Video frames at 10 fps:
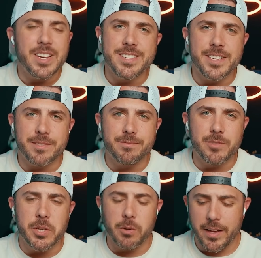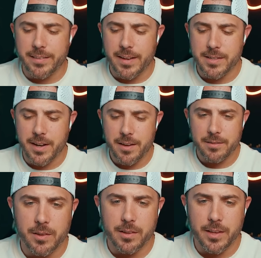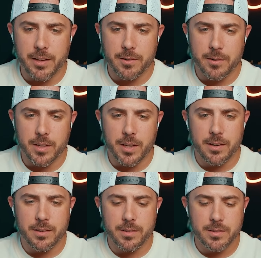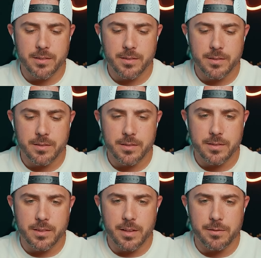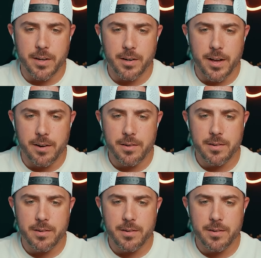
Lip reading: Is it still like that today? Do the elite only live there now?